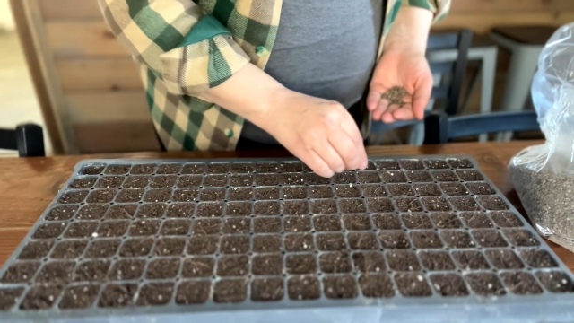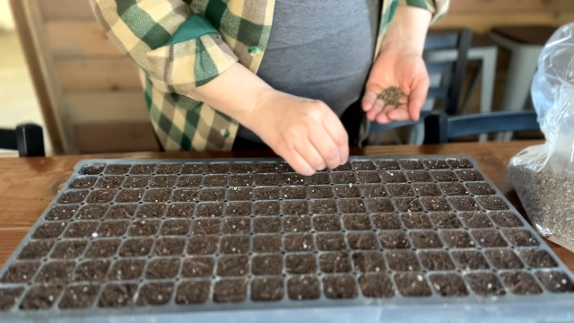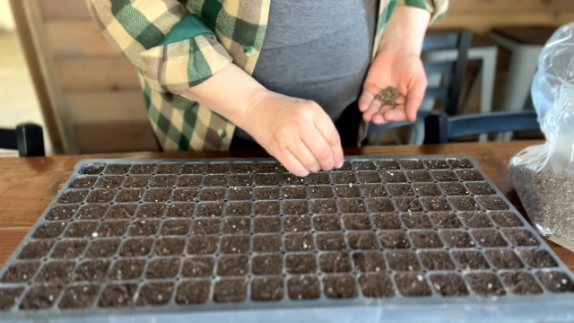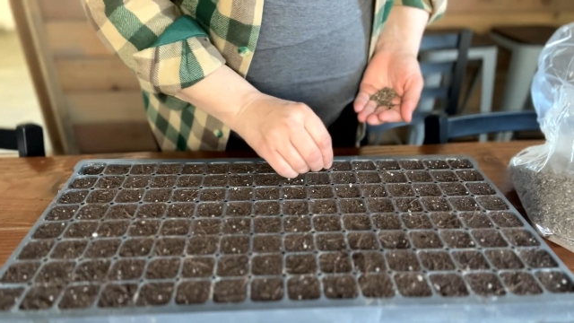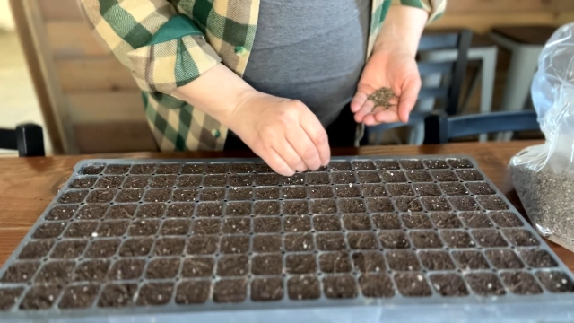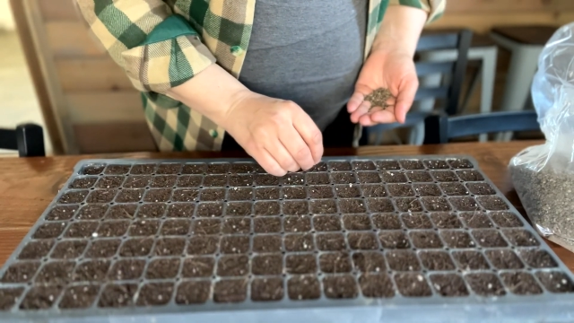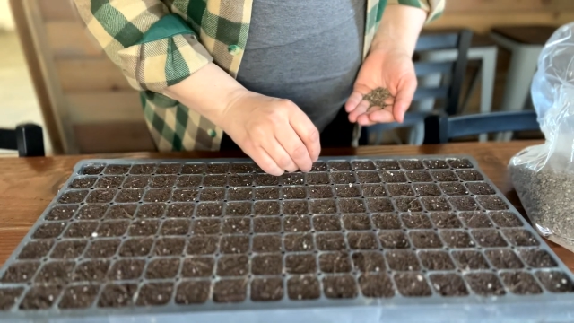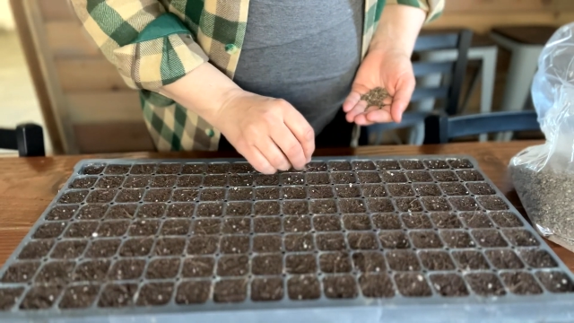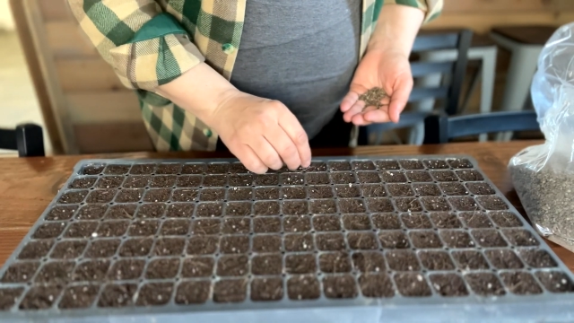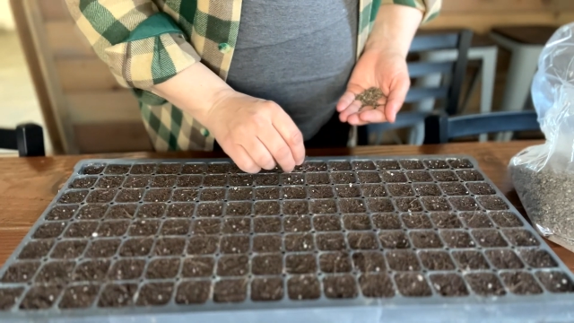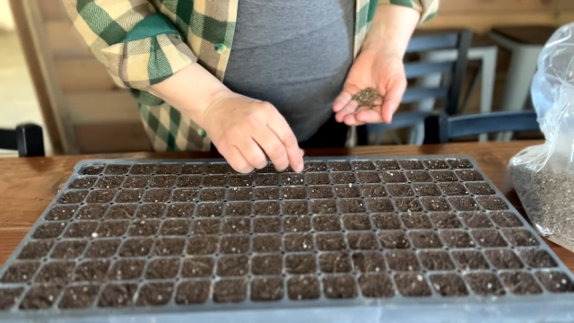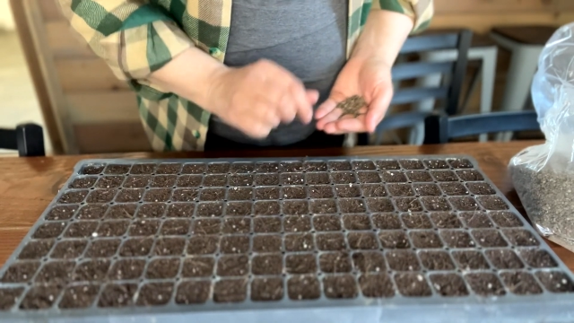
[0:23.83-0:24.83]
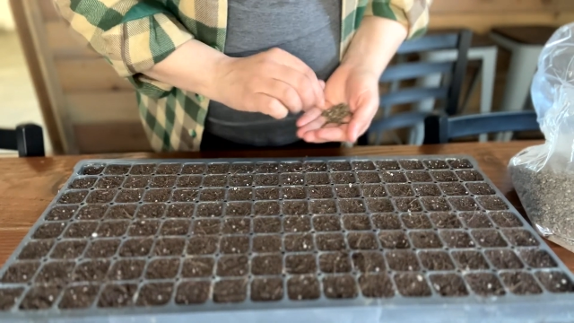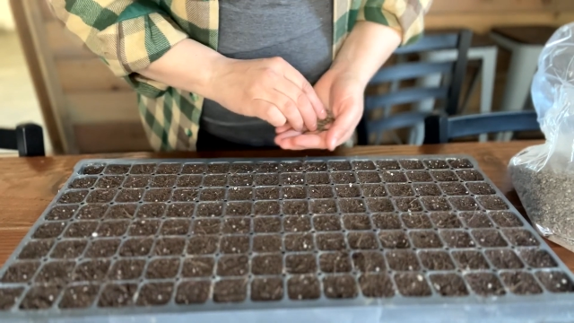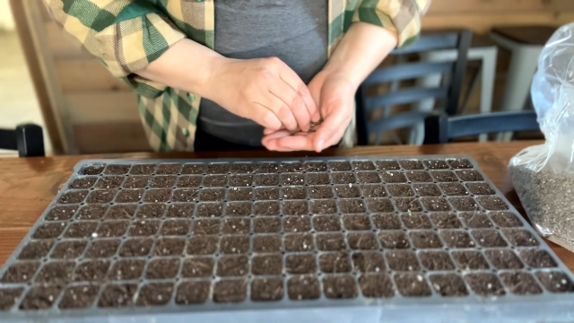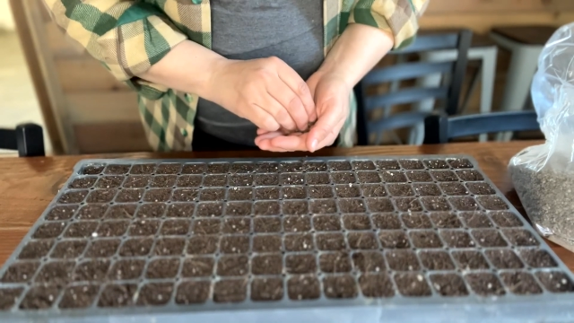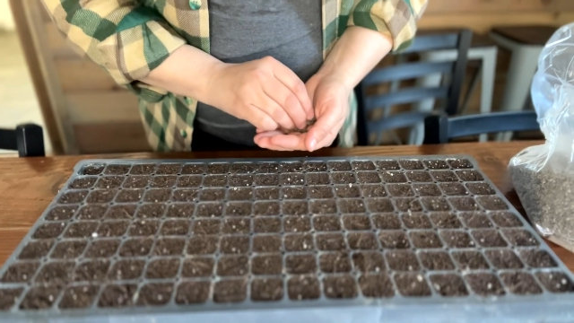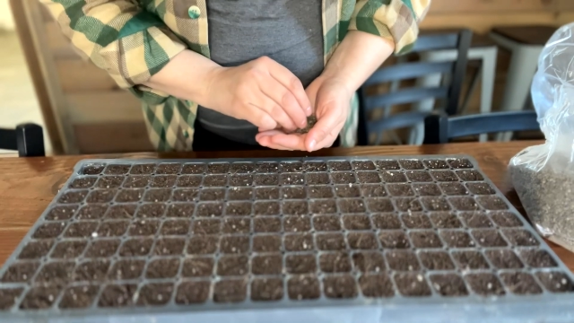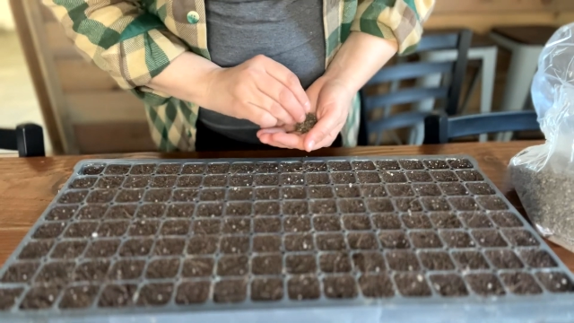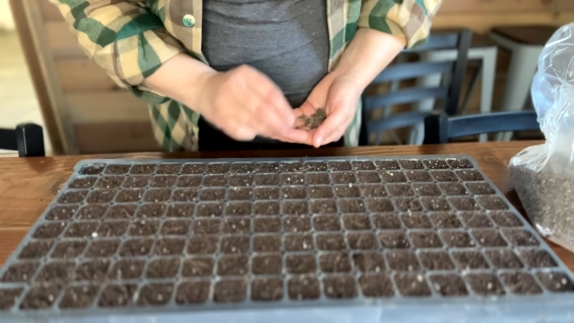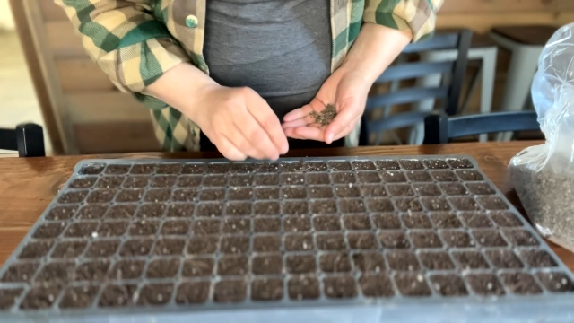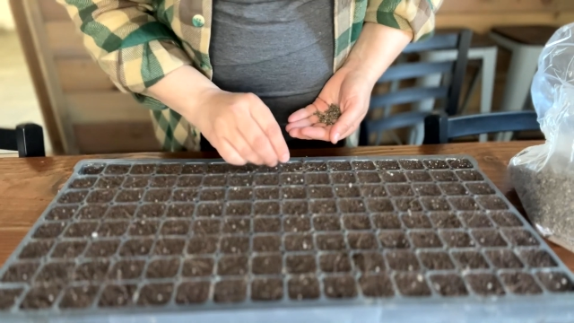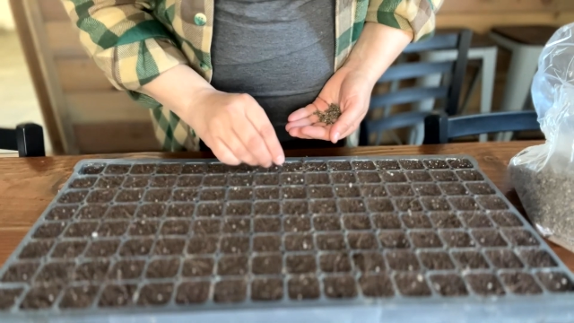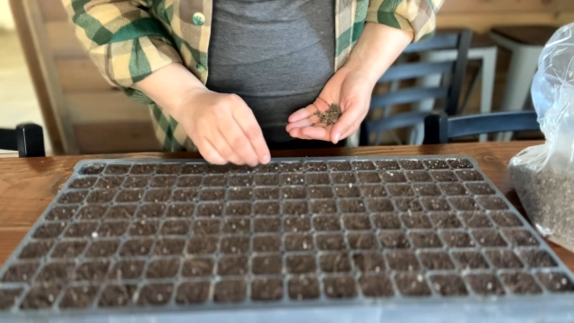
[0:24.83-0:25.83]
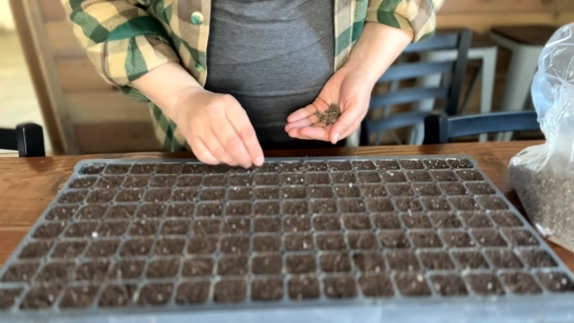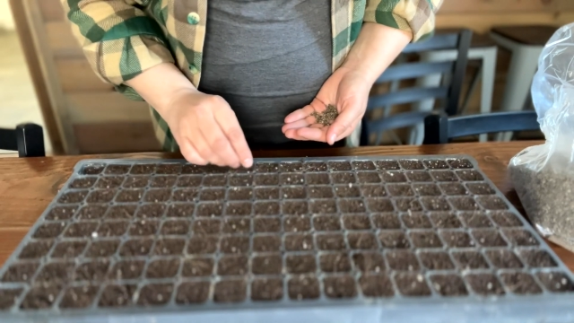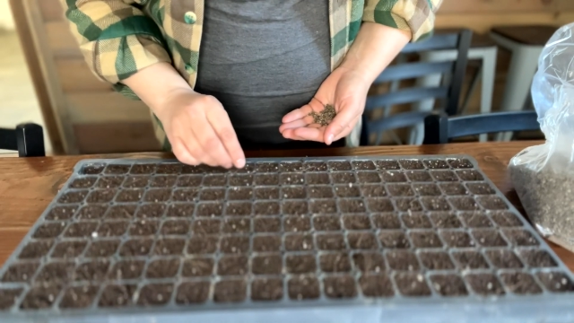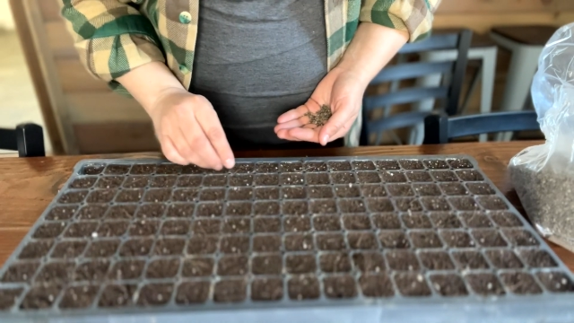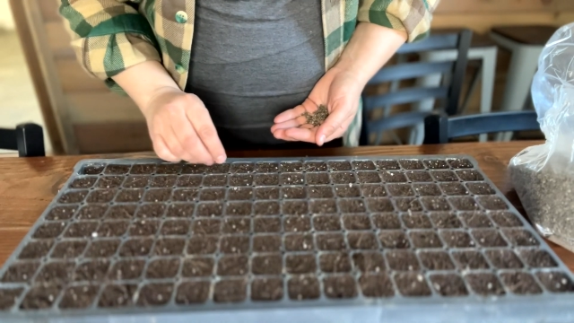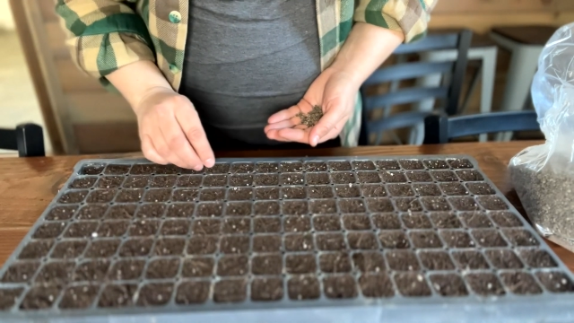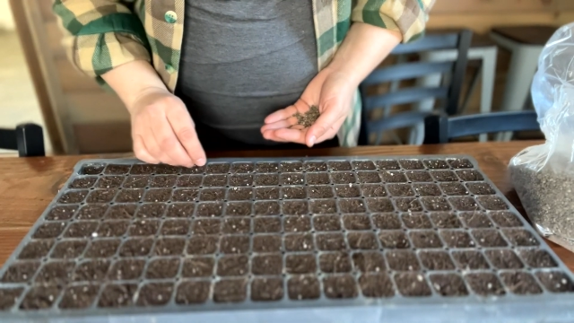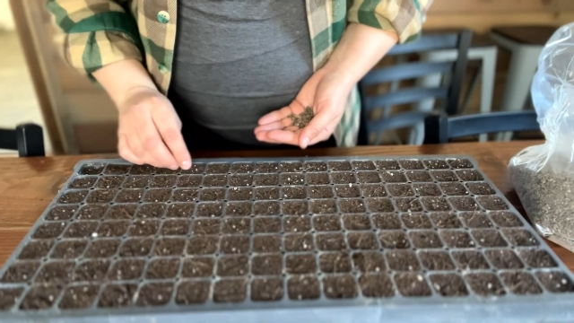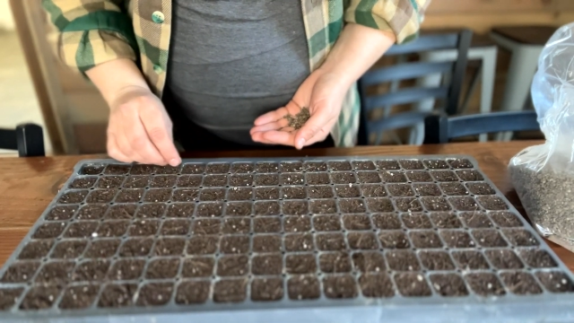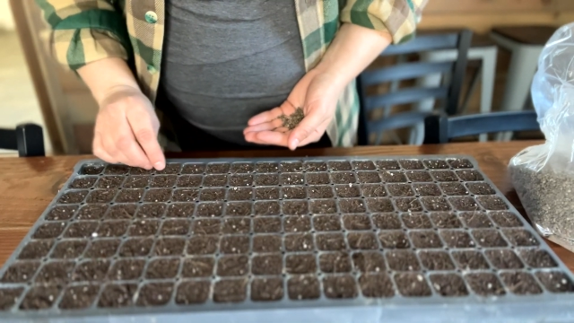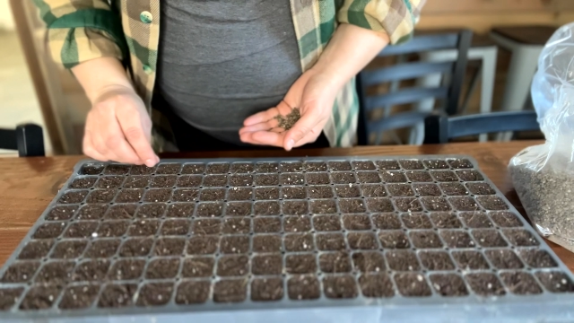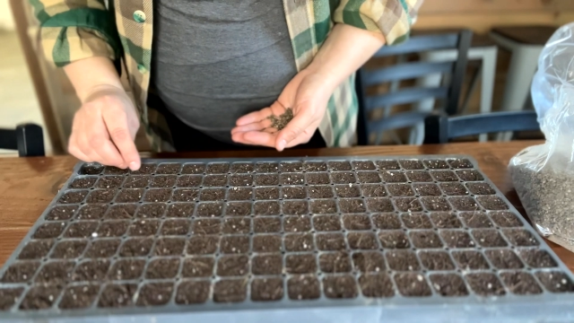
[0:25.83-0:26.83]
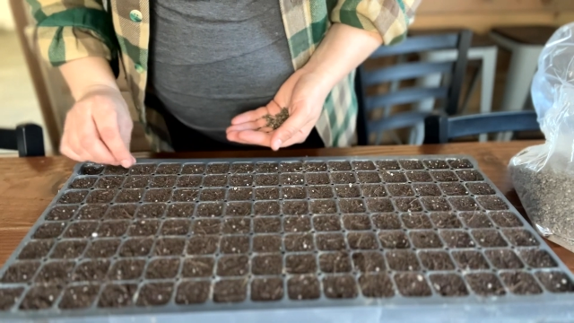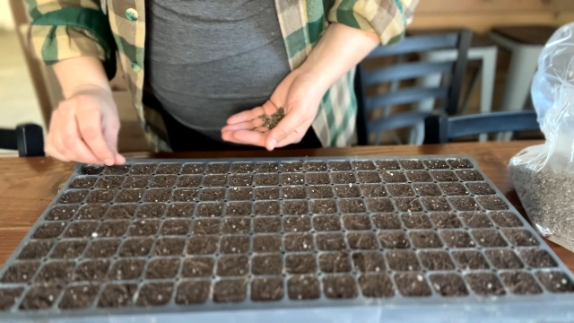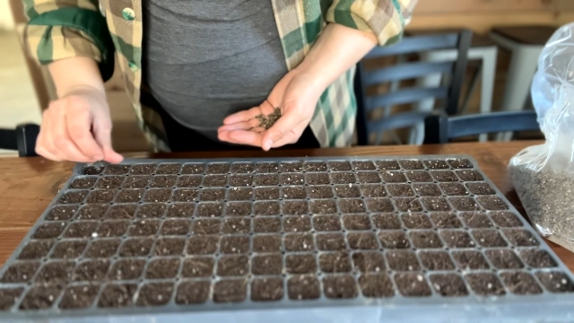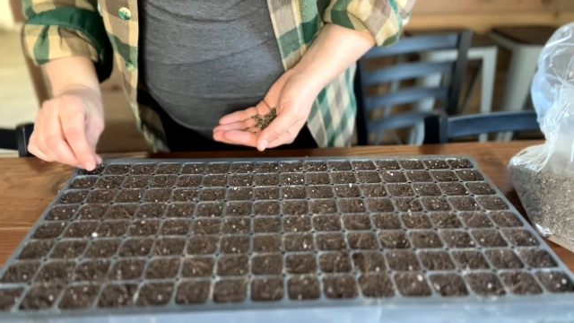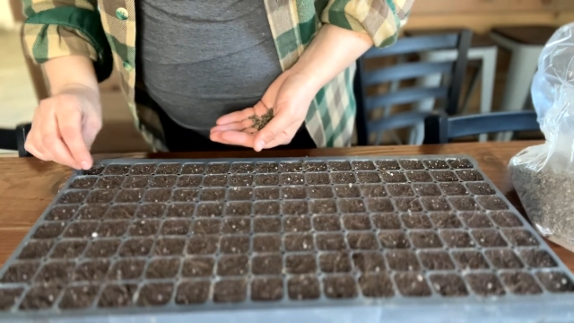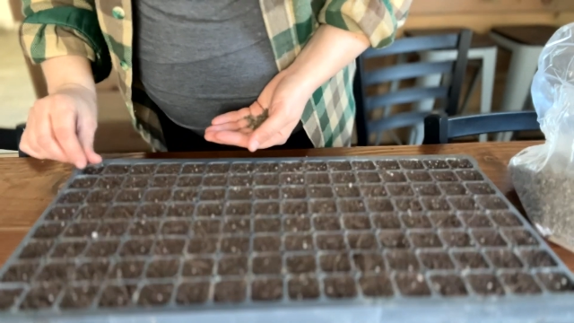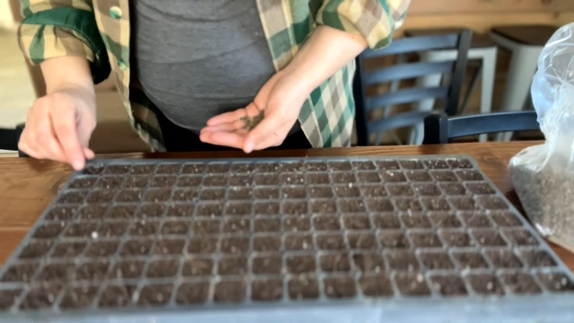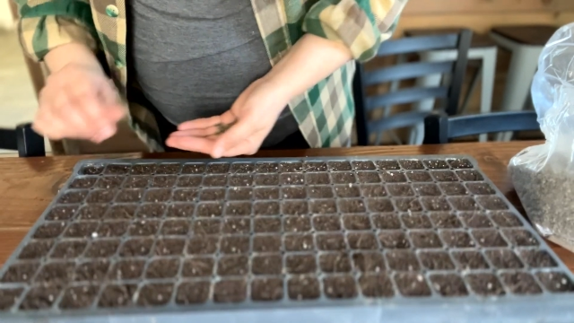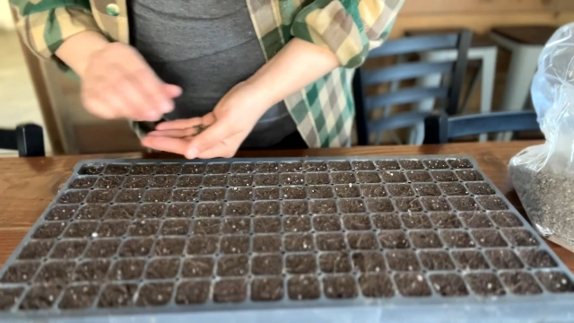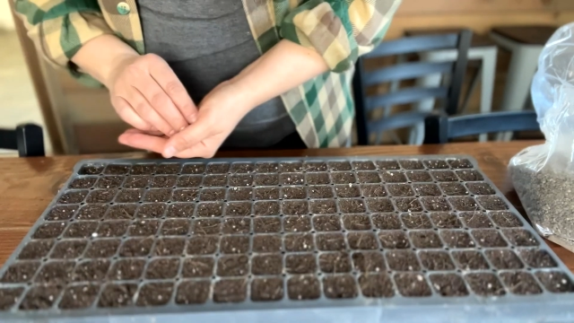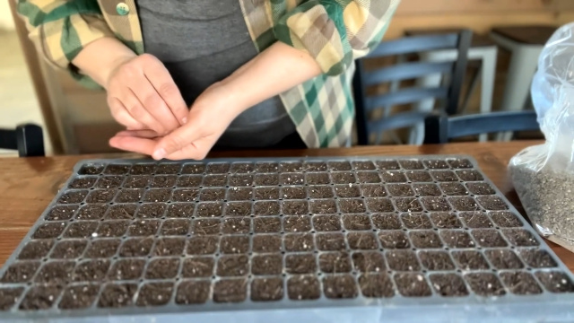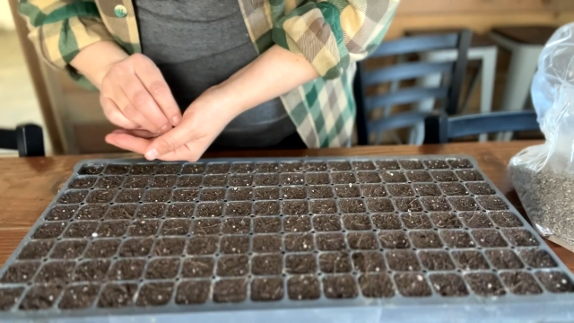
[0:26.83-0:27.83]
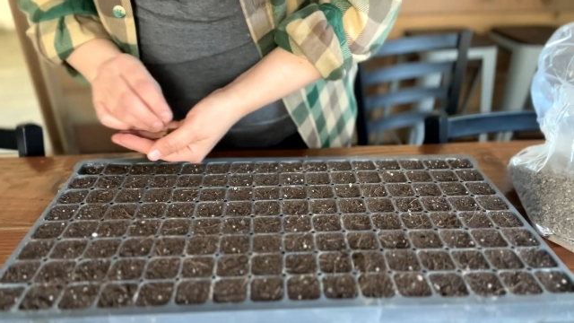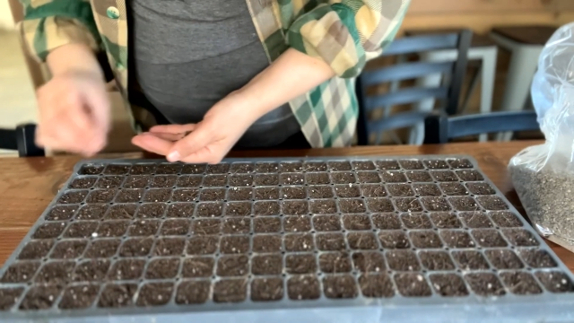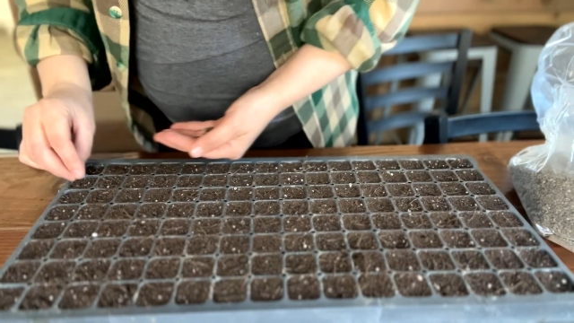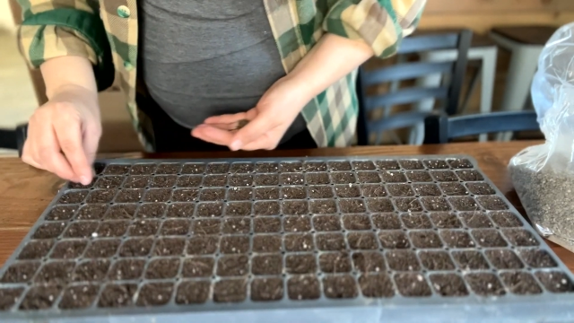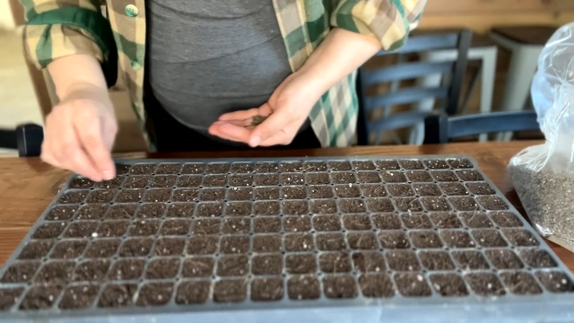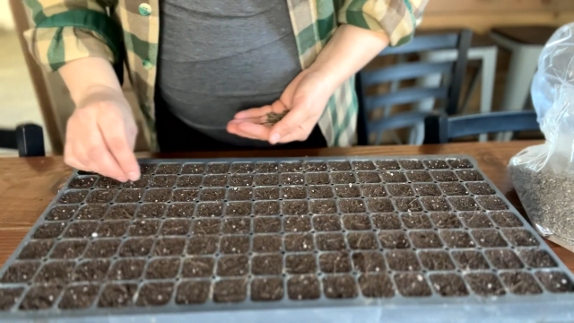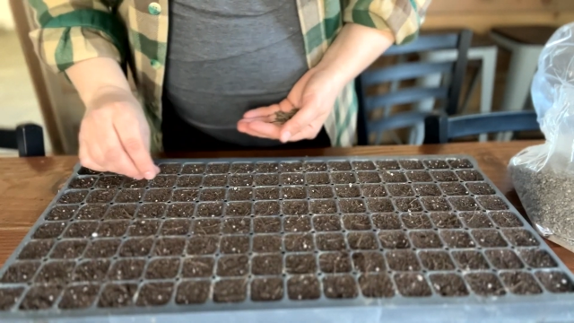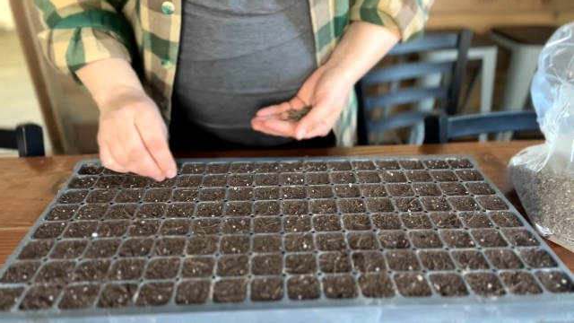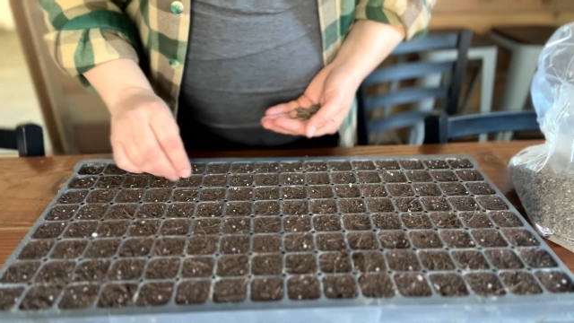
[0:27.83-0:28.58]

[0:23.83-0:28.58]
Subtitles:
(no speaker visible)